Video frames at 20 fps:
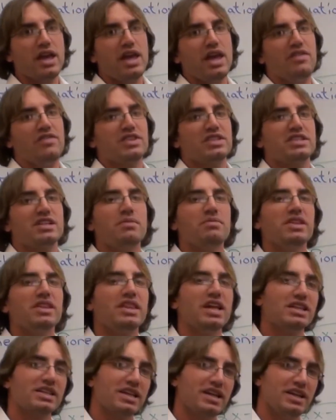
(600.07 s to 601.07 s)
If it's something
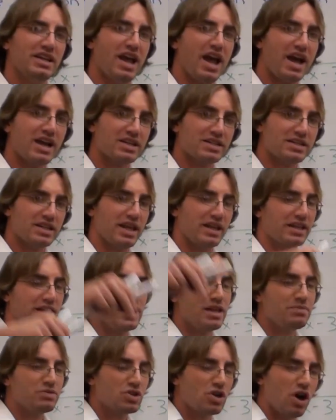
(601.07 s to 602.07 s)
that connects and
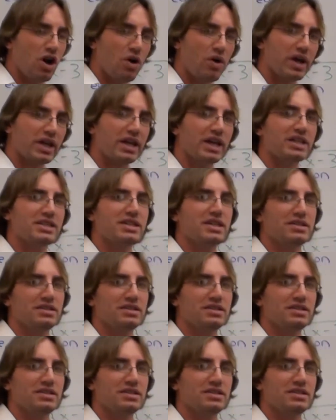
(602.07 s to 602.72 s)
keeps going, it's